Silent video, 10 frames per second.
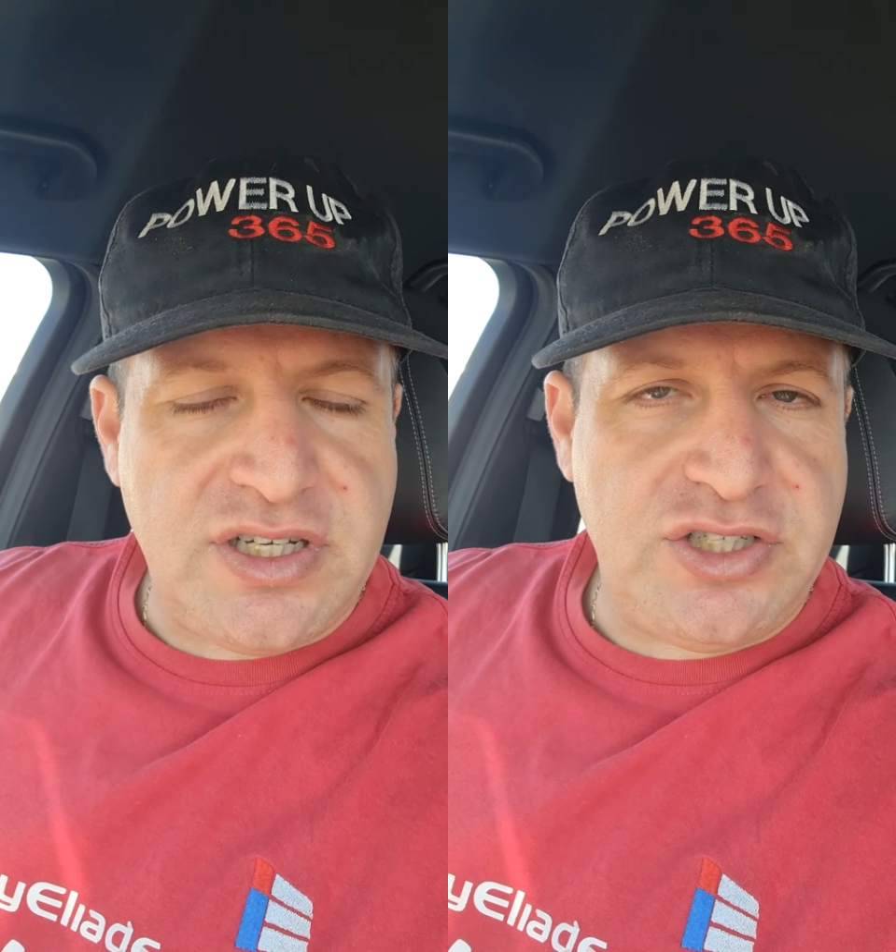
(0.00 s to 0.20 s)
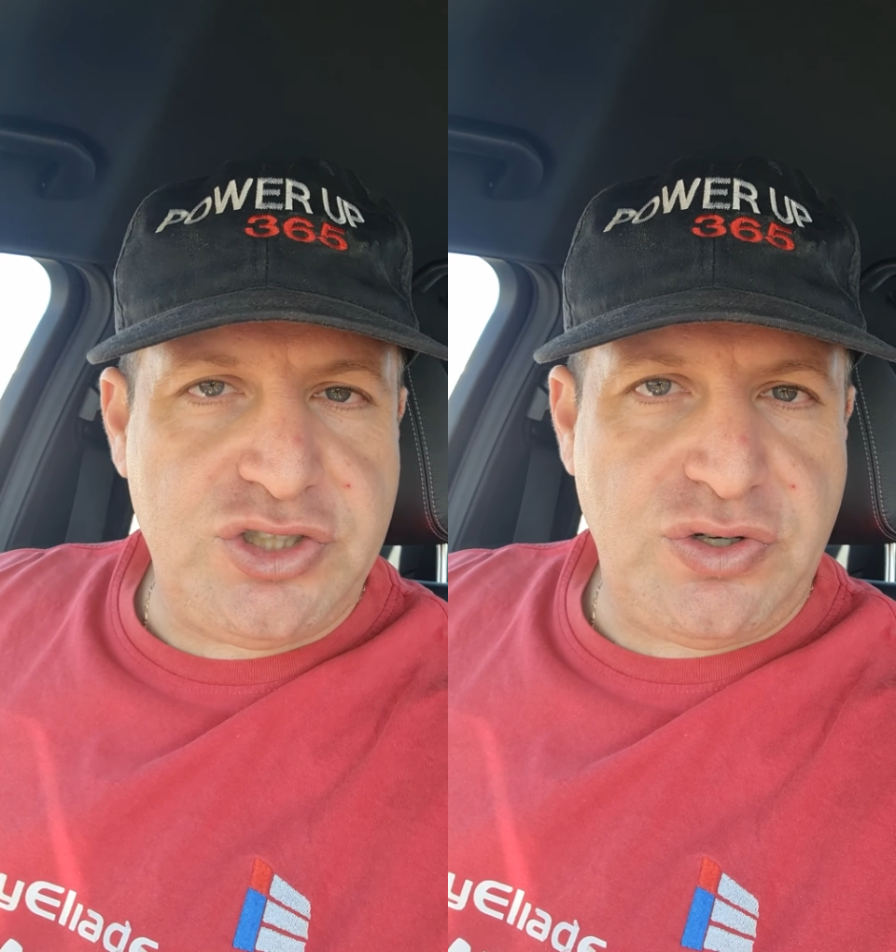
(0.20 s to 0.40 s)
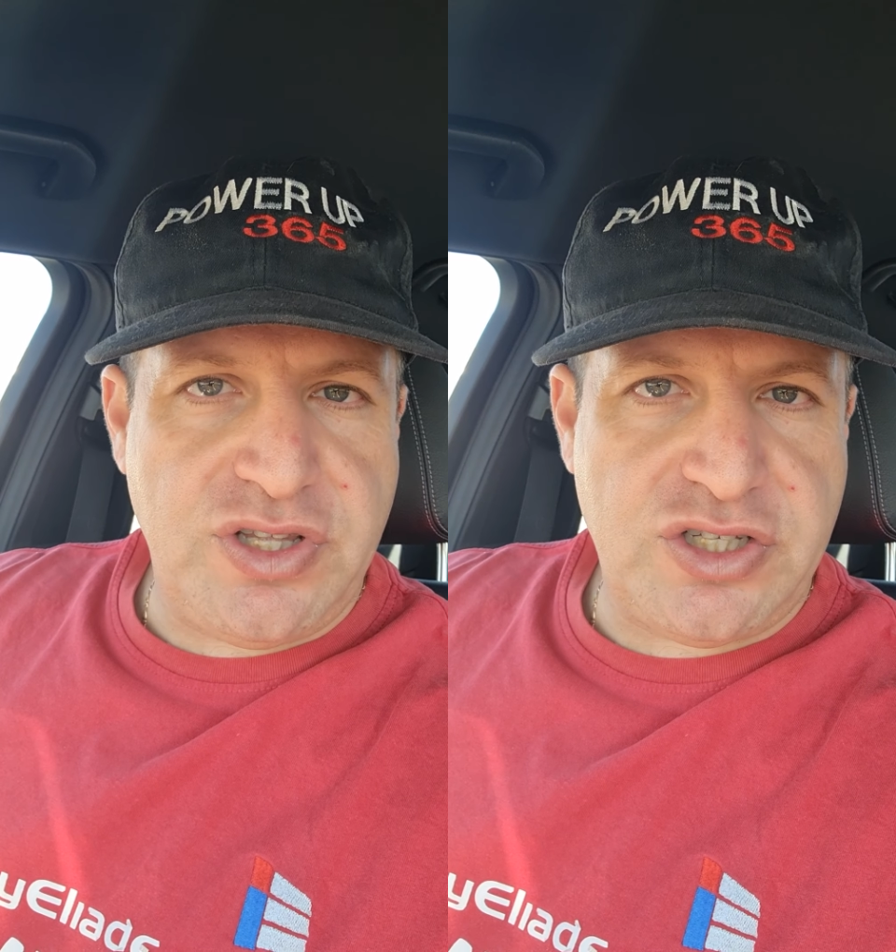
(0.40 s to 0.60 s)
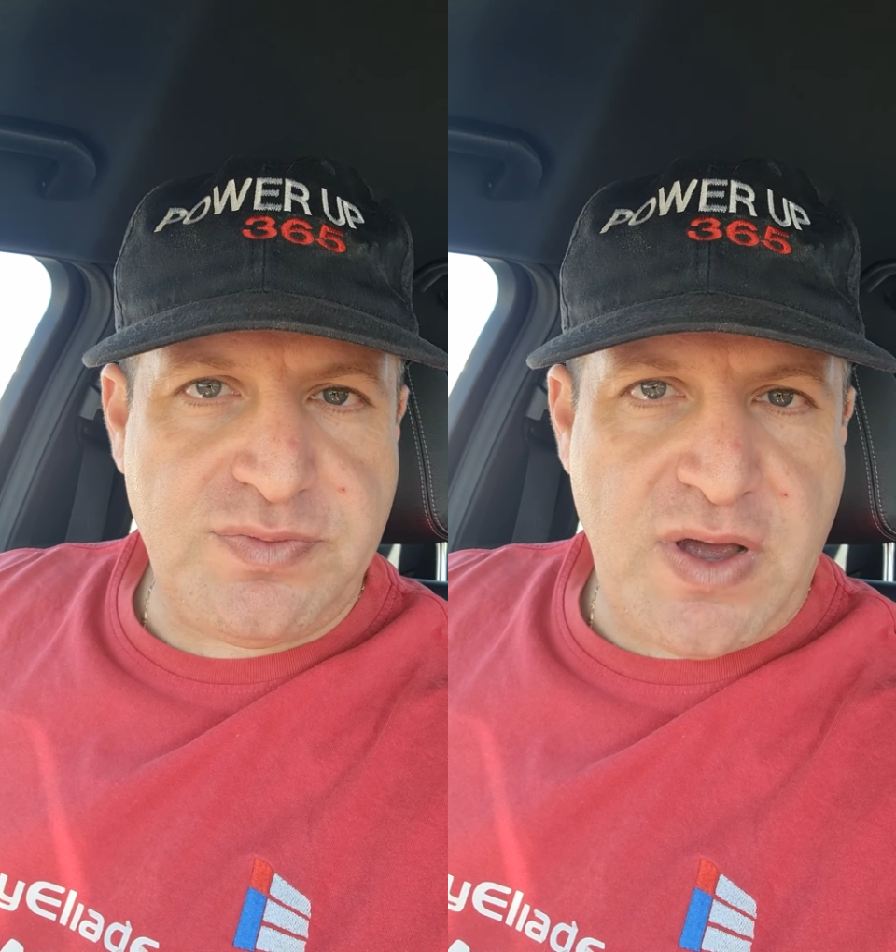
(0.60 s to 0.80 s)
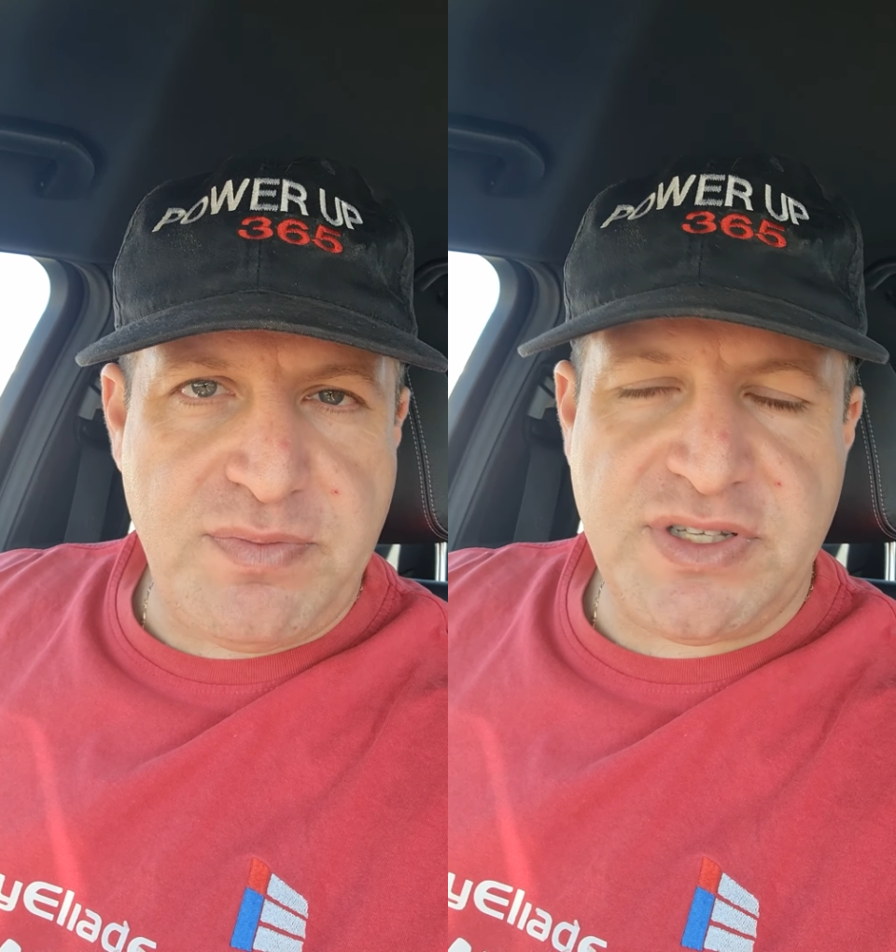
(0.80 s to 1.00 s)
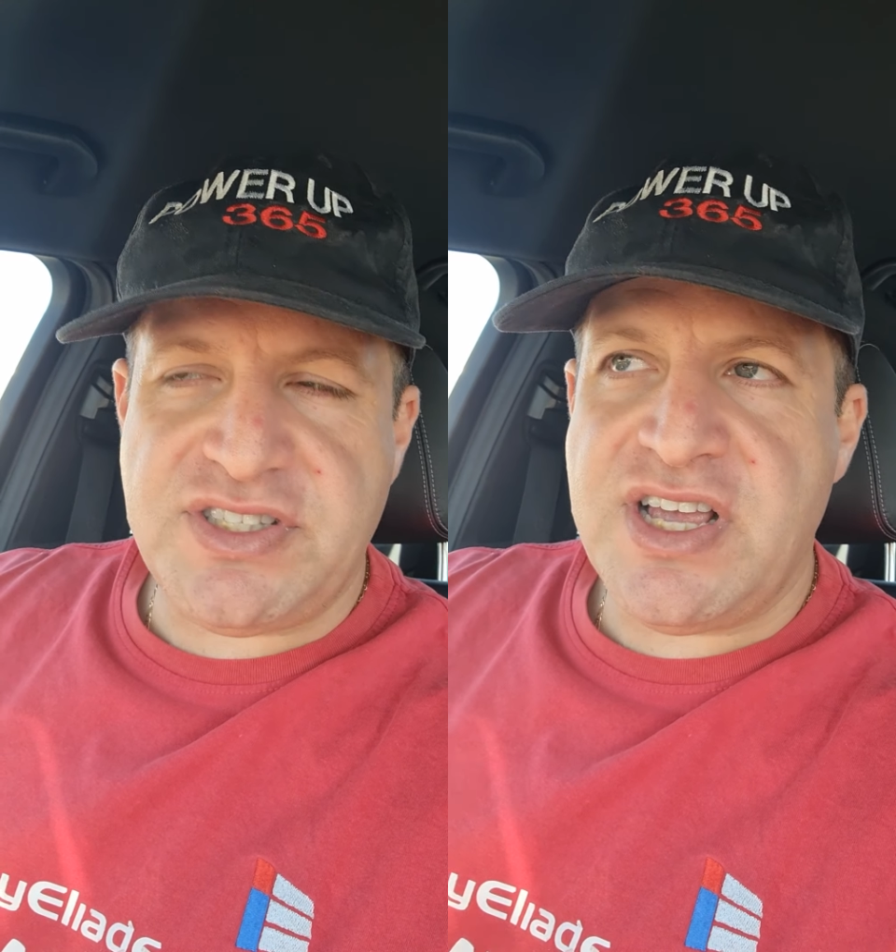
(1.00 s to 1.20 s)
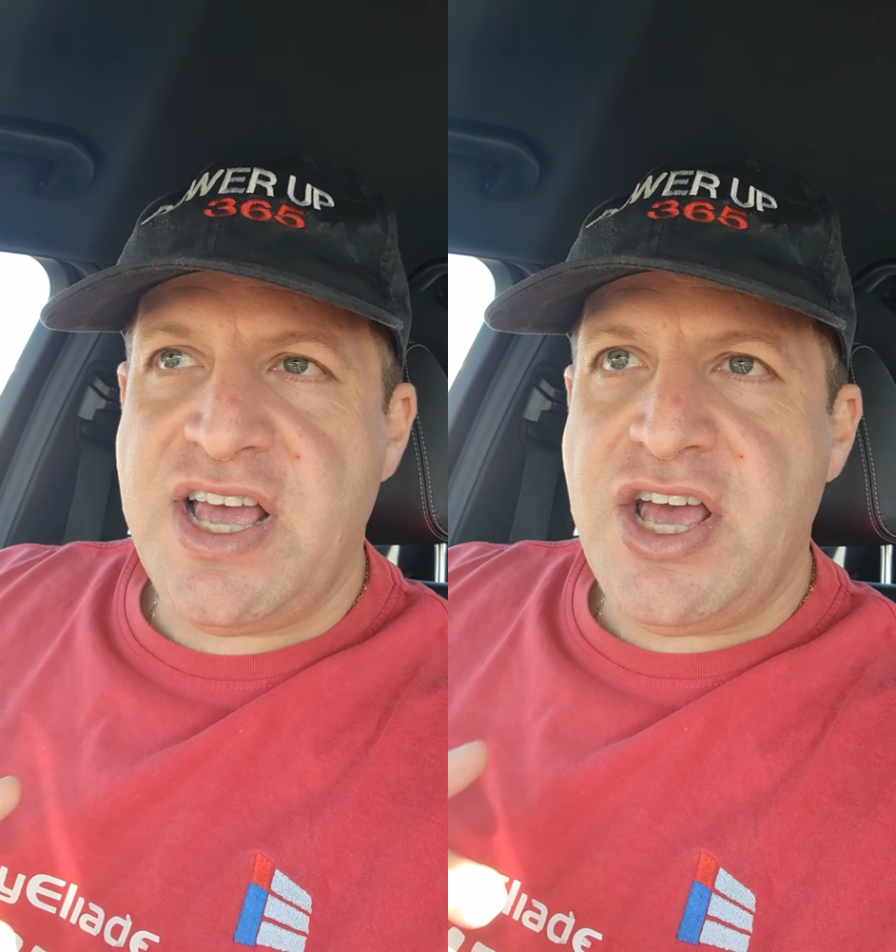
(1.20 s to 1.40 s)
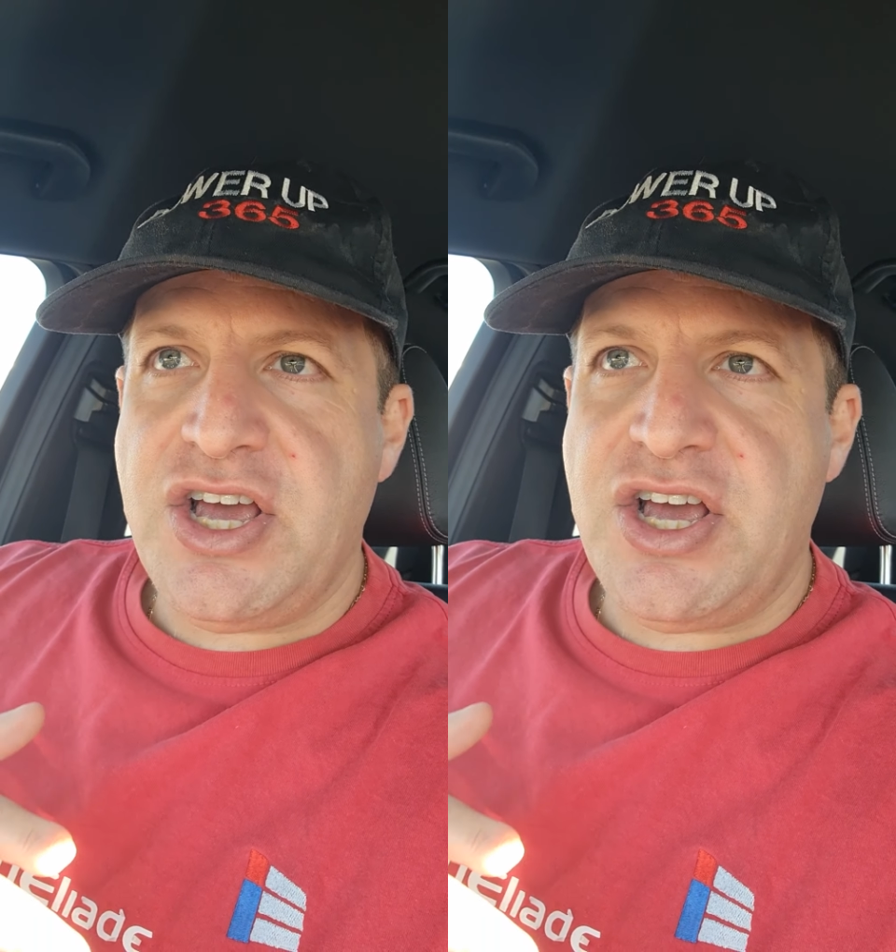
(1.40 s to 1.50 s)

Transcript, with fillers: enjoy those moments,